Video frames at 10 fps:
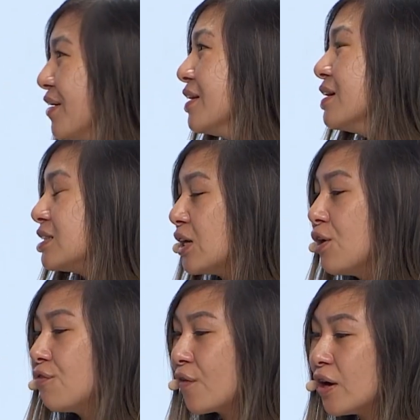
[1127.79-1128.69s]
Right.
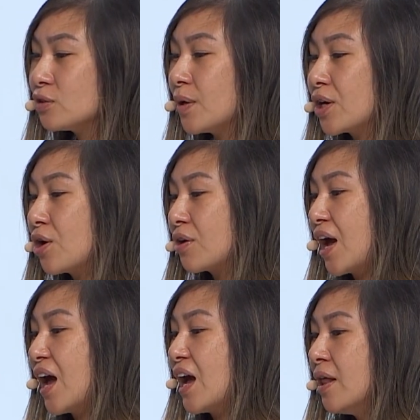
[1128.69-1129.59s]
So for us, we're like,
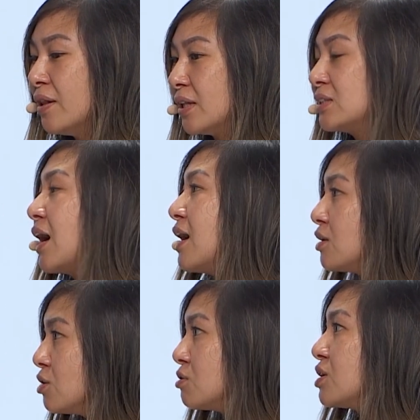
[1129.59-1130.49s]
okay, let's tie it
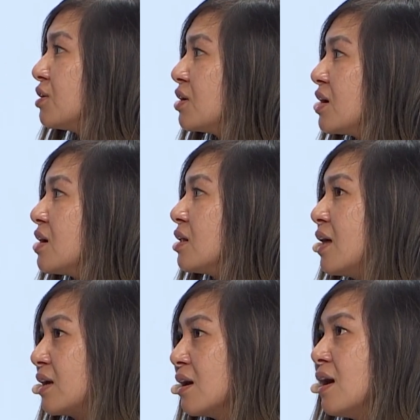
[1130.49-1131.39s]
to utility.
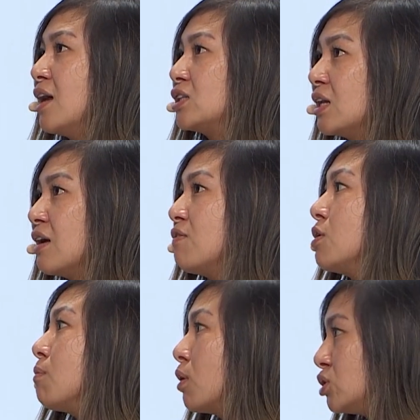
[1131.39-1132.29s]
Like it's going to give
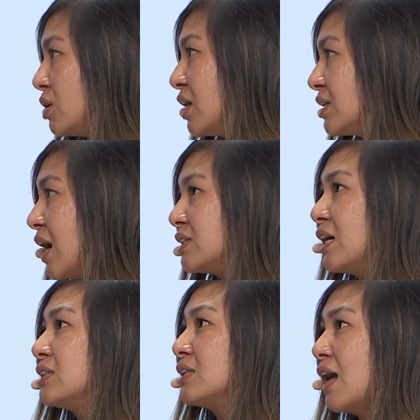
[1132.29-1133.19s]
you merchandise
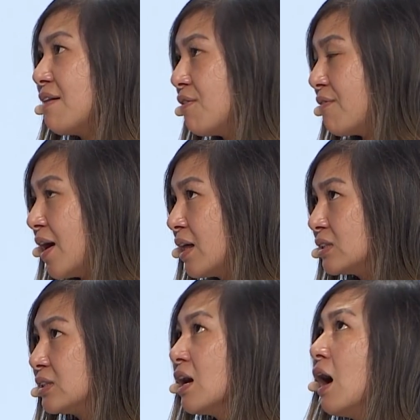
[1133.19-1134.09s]
access, live
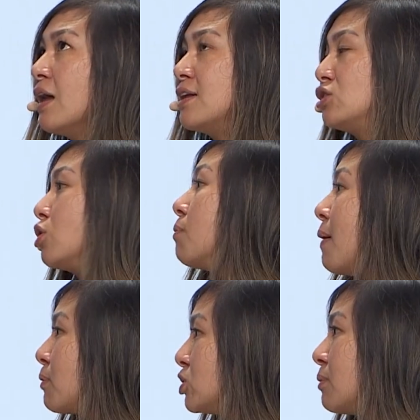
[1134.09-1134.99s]
events, digital
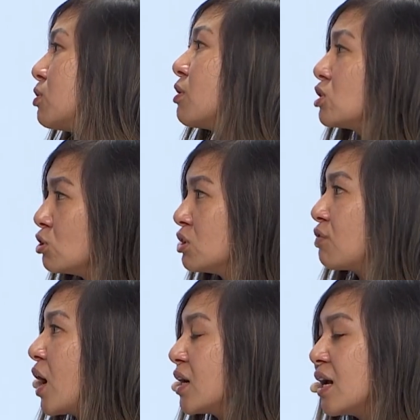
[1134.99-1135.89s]
membership to exclusive
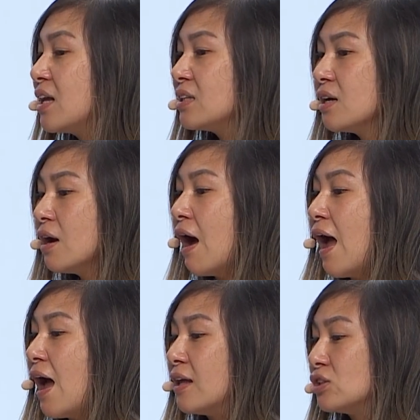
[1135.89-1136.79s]
content,
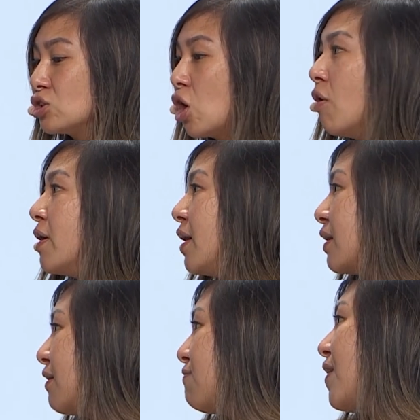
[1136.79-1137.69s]
and just call it
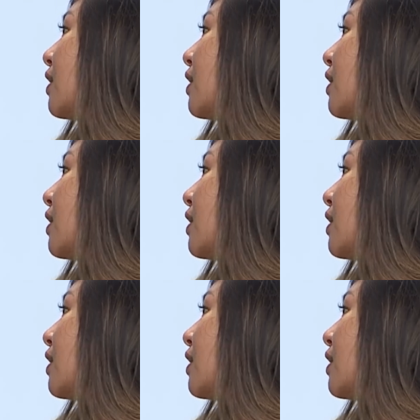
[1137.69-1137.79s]
like fan